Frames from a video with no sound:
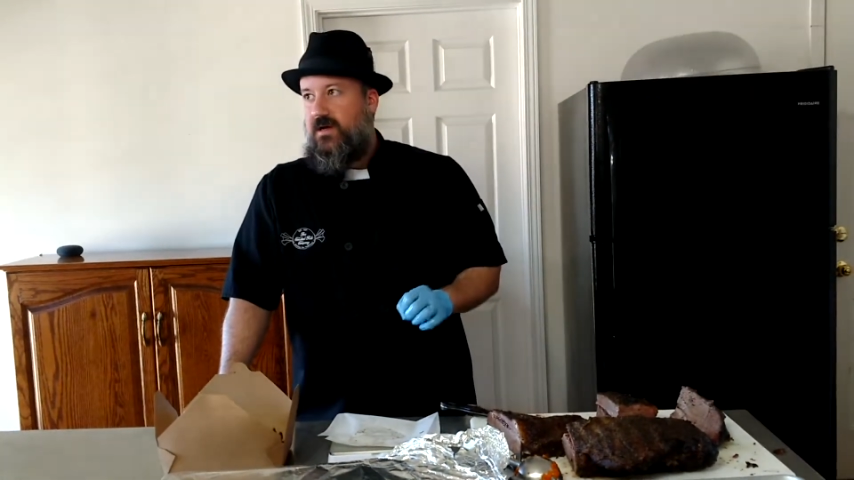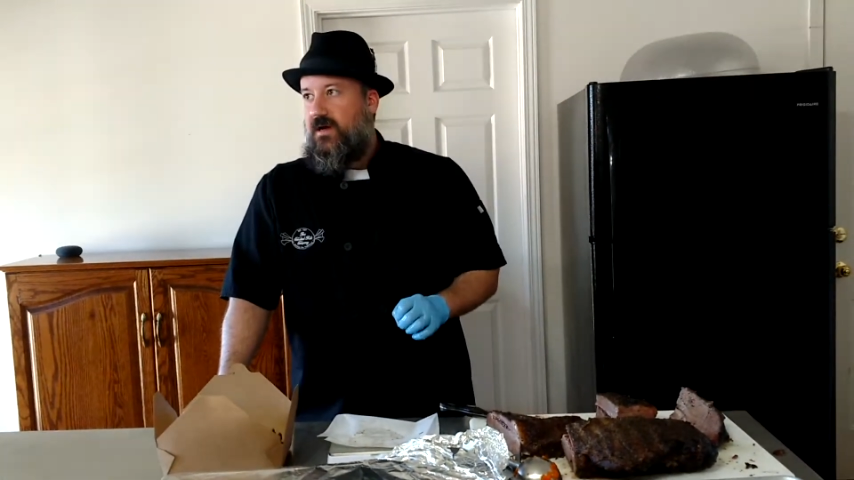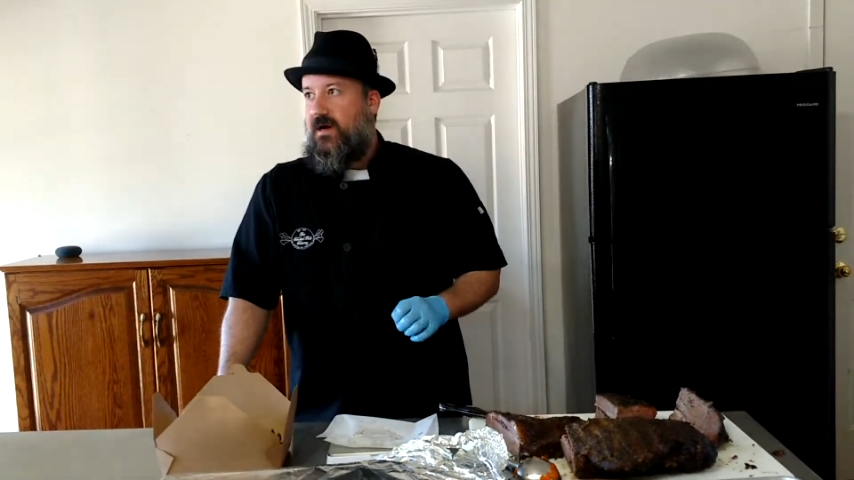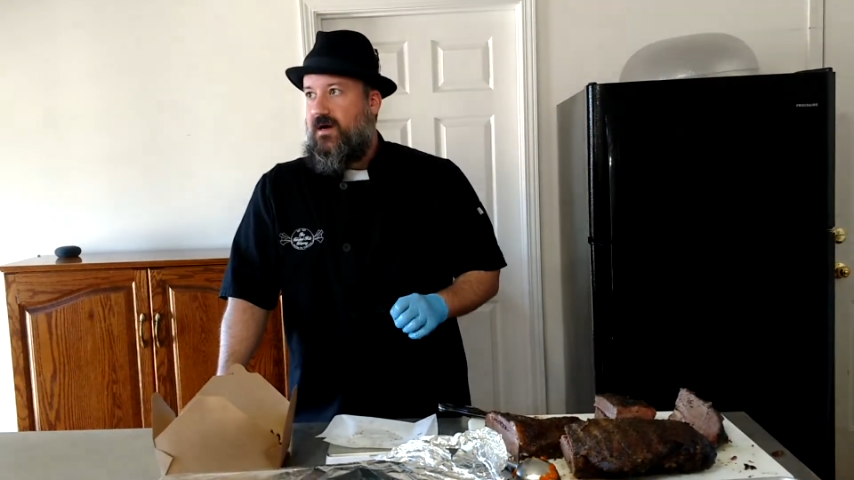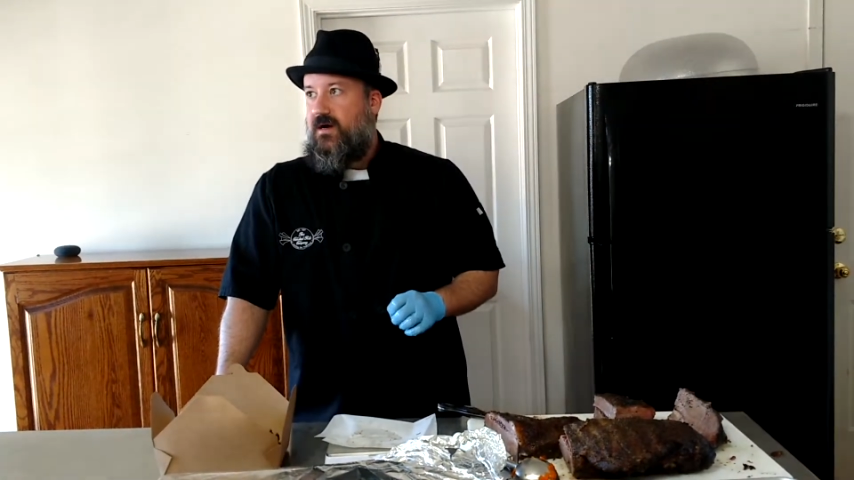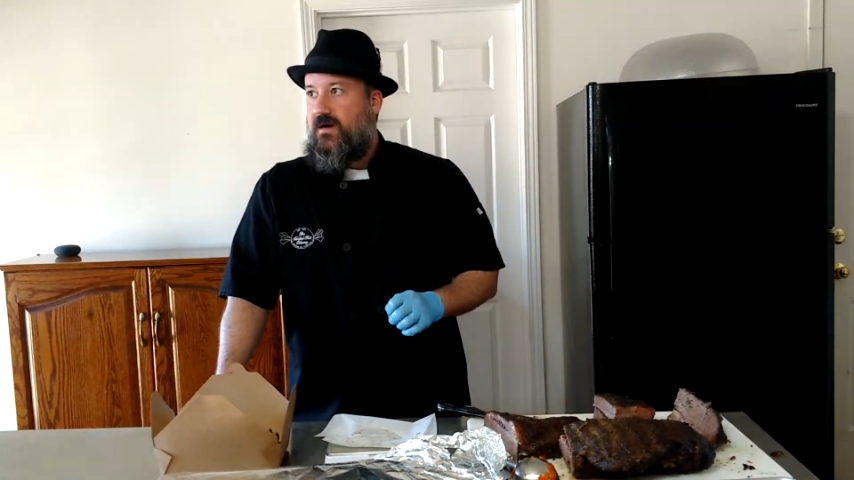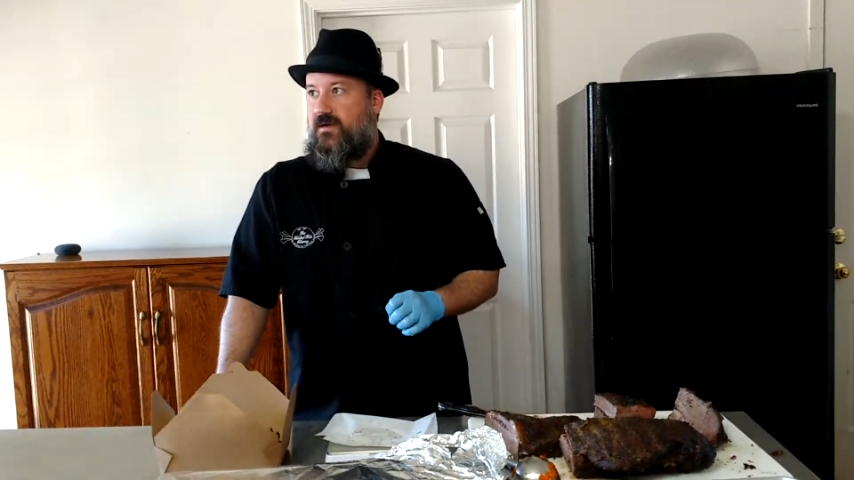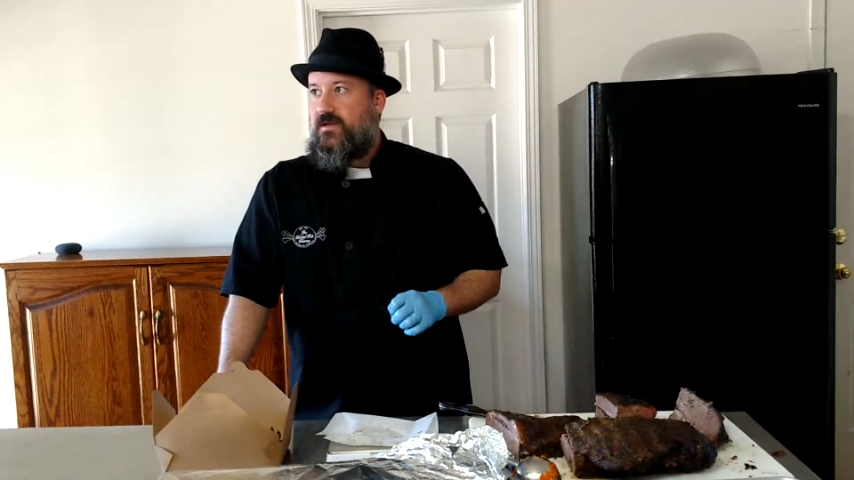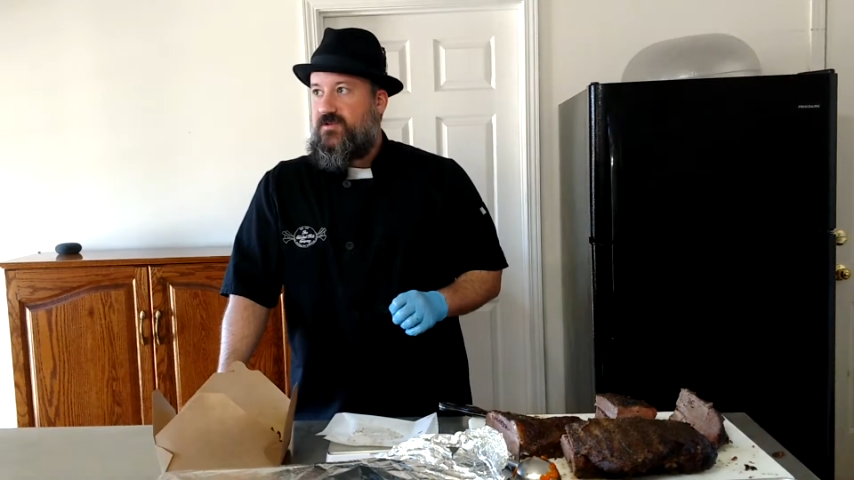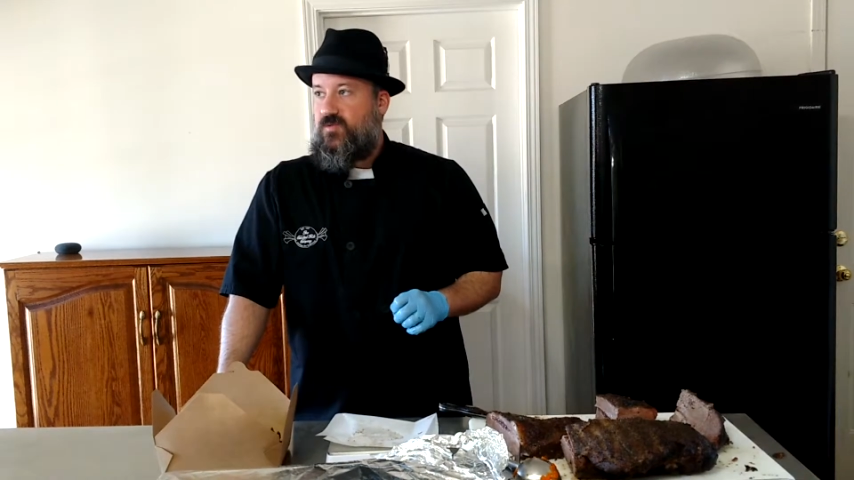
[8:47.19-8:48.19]

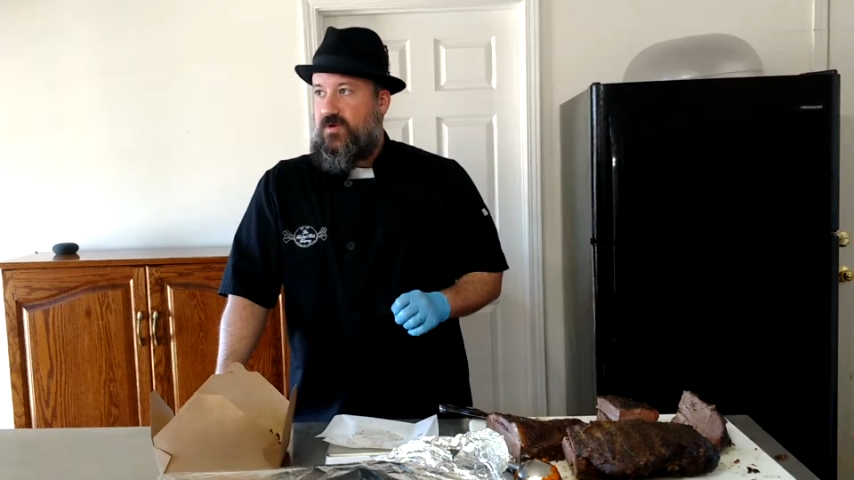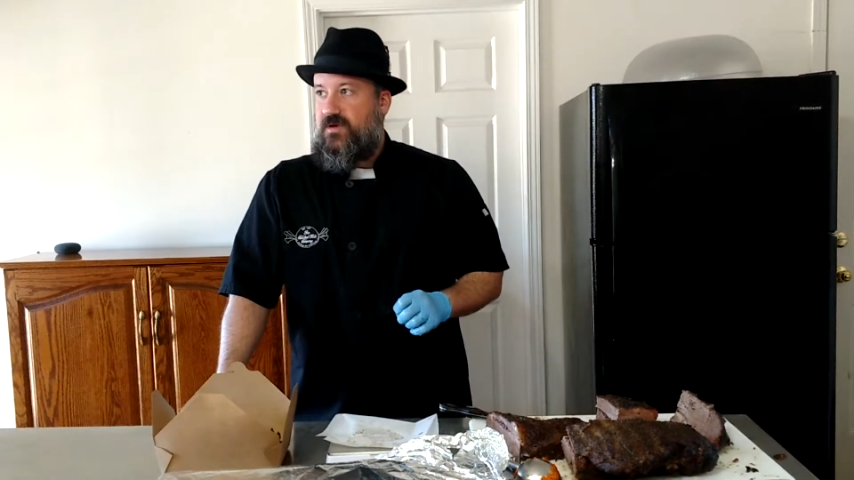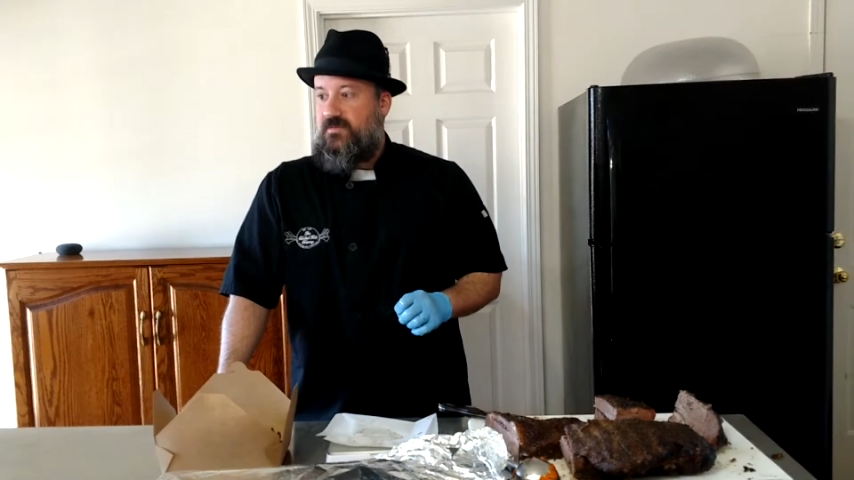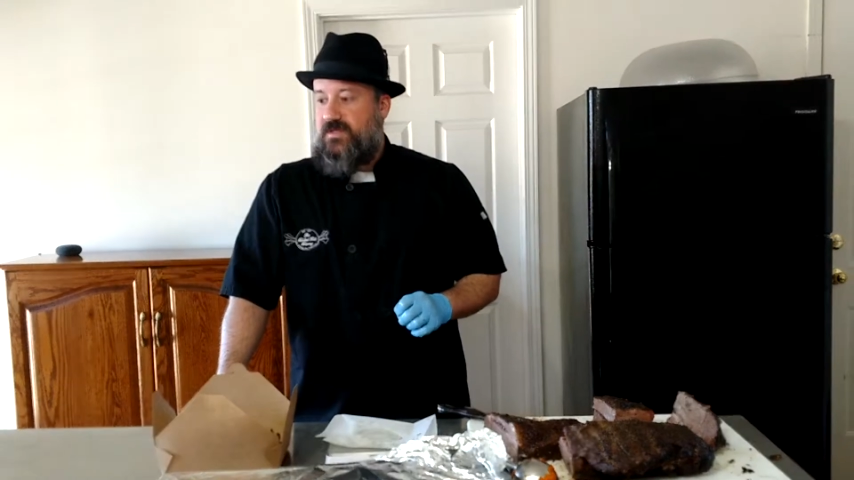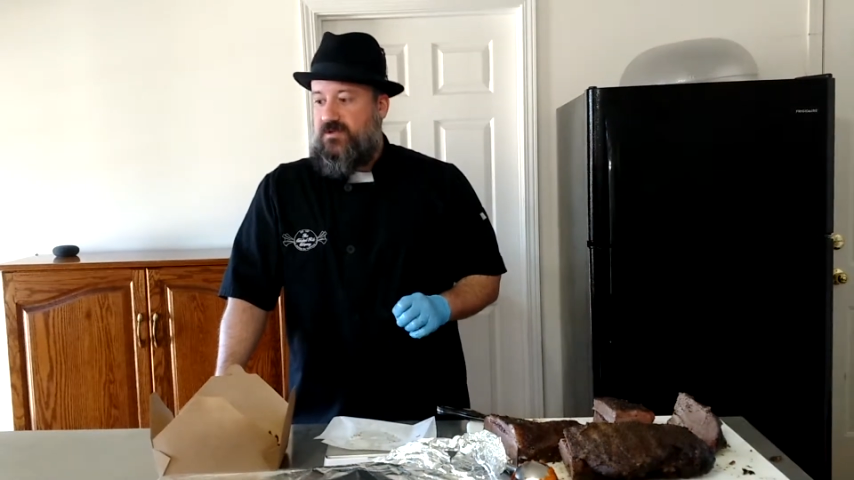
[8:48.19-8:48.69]
because uh, we're going to be